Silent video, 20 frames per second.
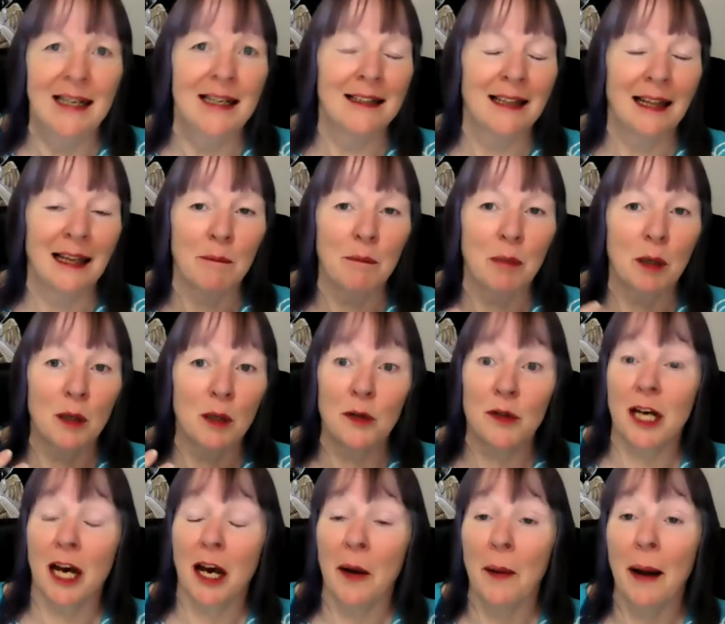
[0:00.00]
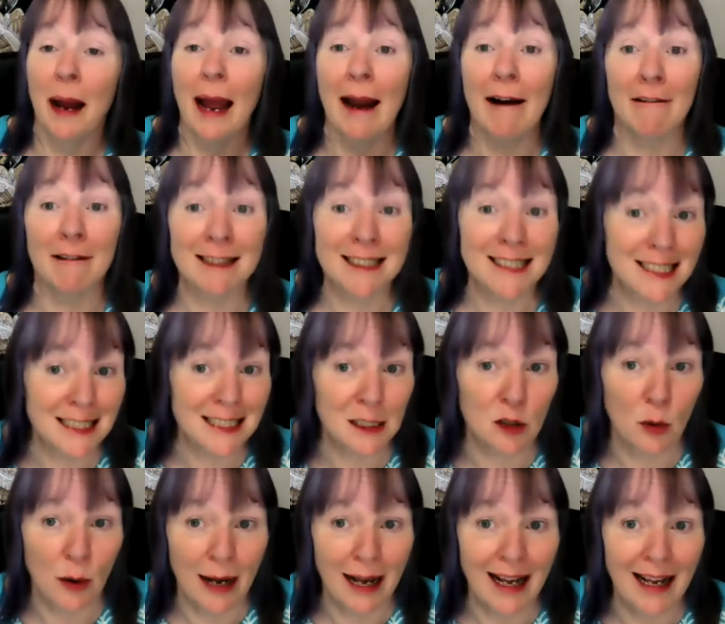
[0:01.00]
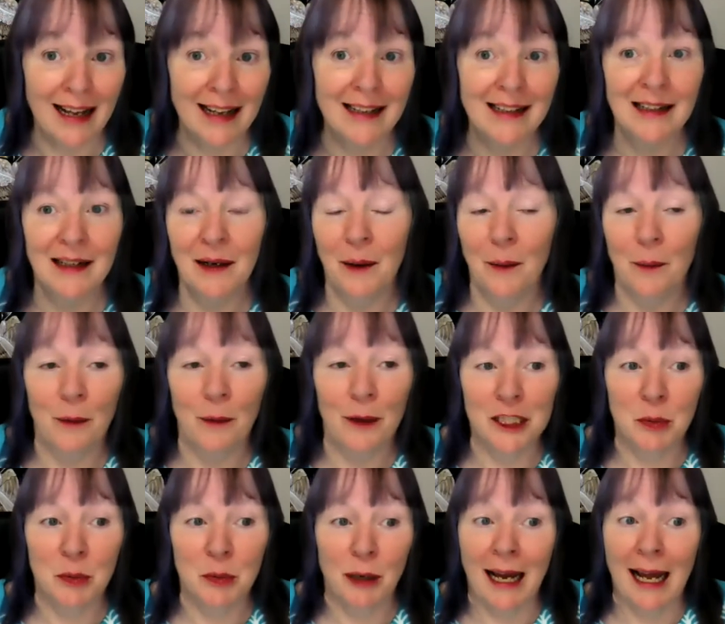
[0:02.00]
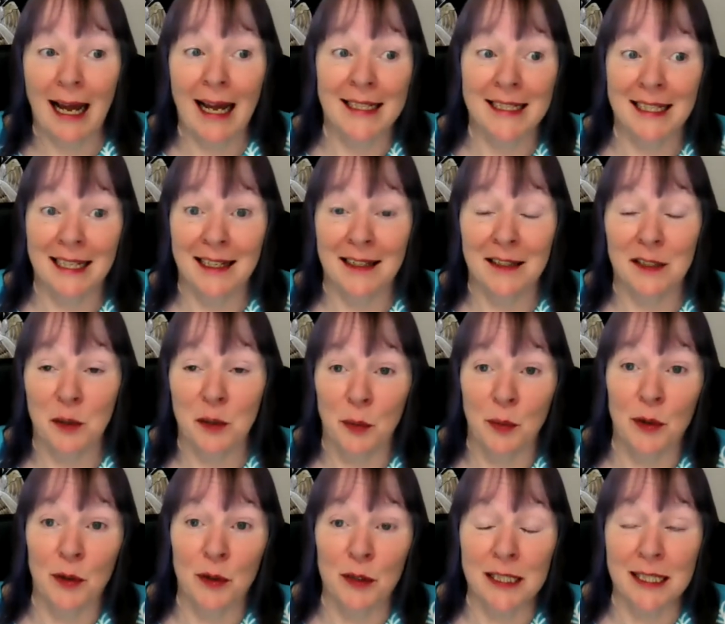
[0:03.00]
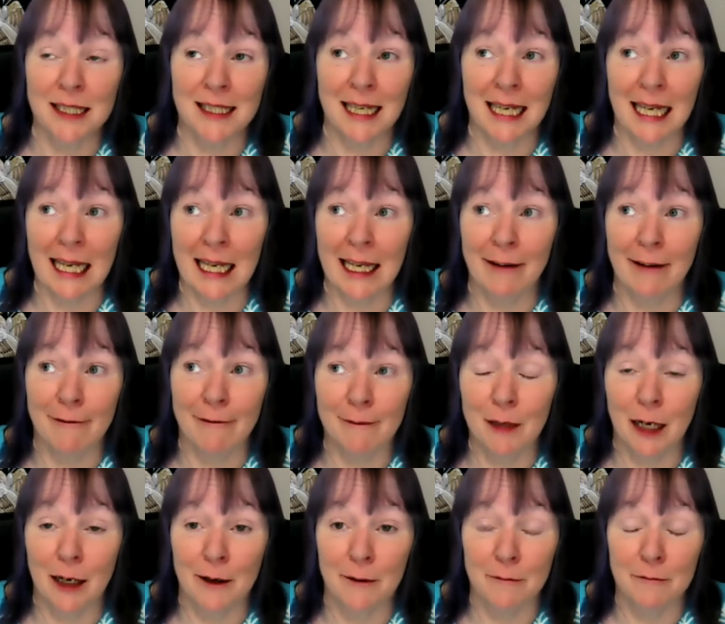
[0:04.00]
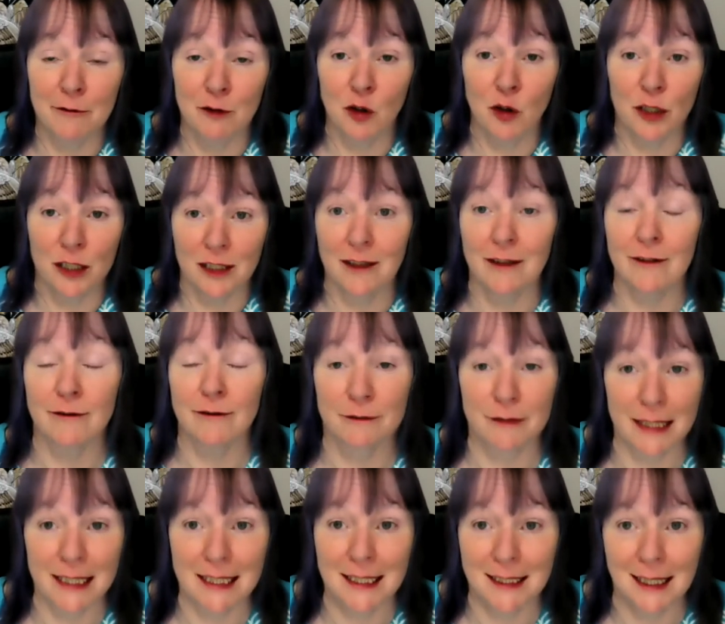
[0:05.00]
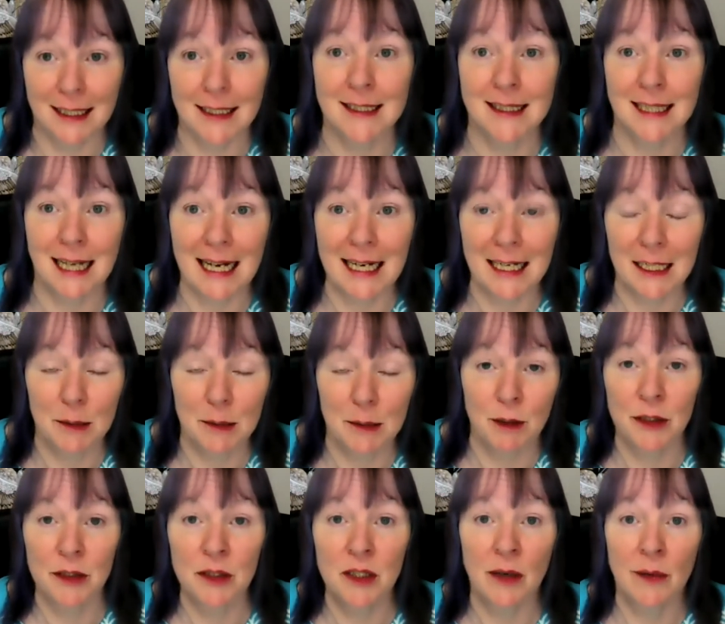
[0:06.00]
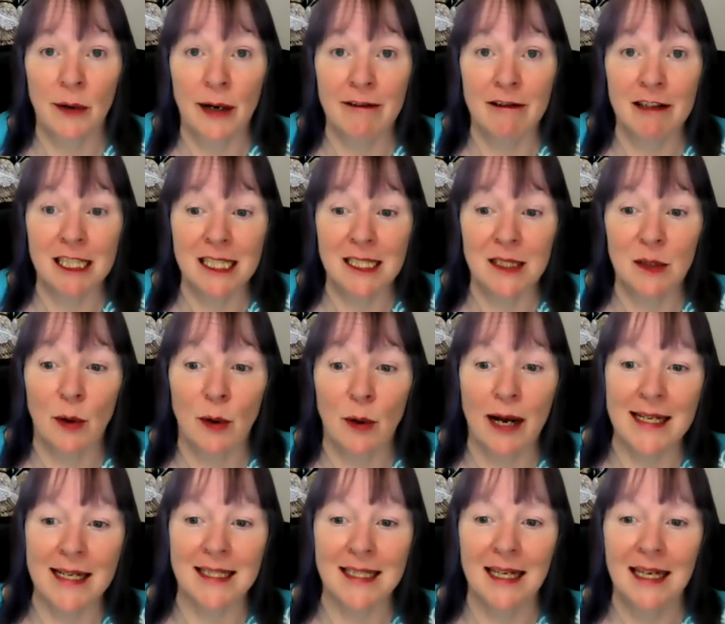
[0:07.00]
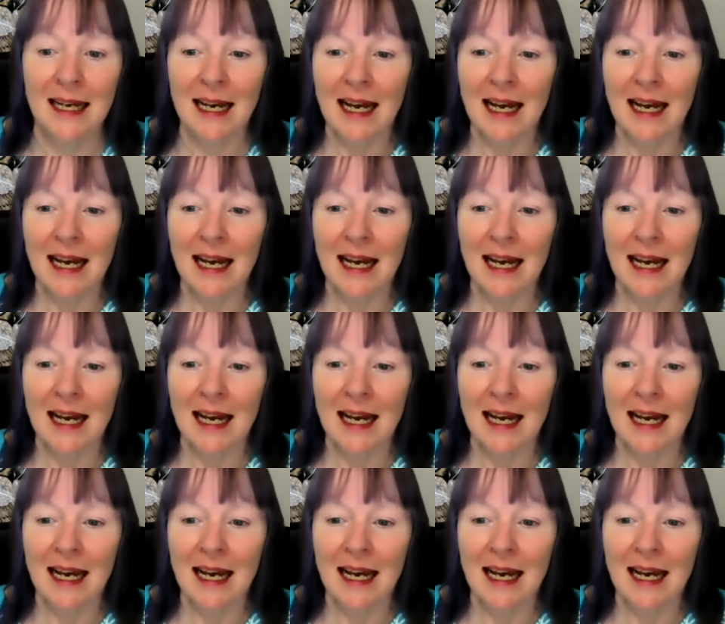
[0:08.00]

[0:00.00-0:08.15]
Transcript: the Pluto-Eris square, which we're heading towards the fourth or fifth exact Pluto Eris squares.